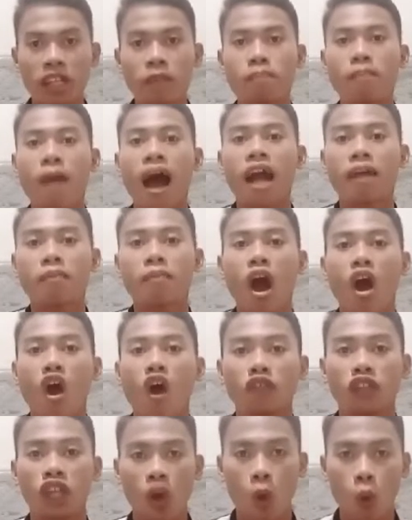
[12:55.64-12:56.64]
the magma
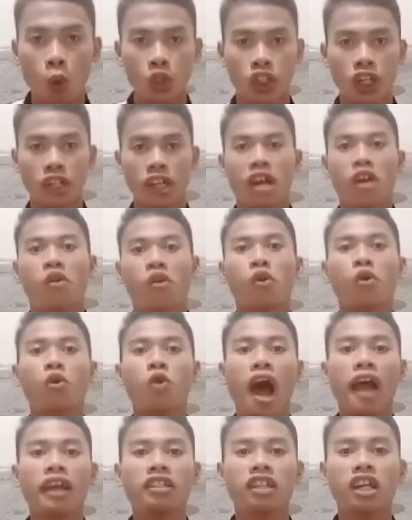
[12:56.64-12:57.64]
of the ocean
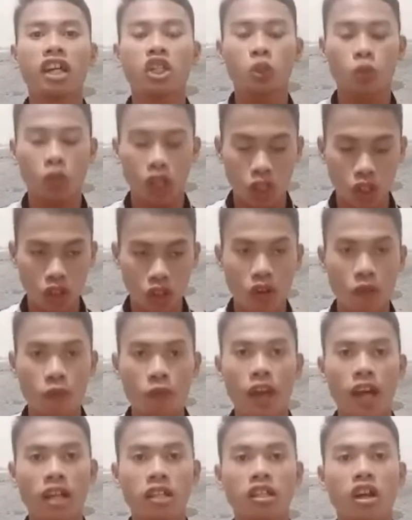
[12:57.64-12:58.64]
rises to the
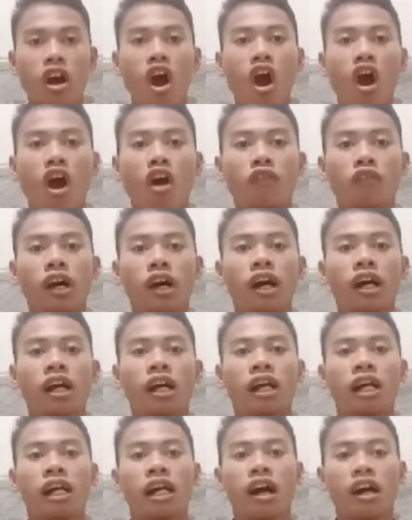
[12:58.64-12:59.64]
surface of
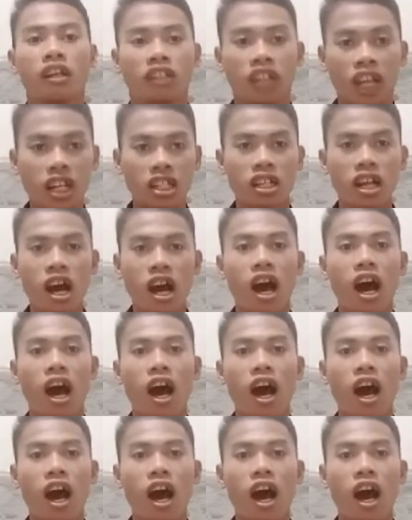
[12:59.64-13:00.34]
this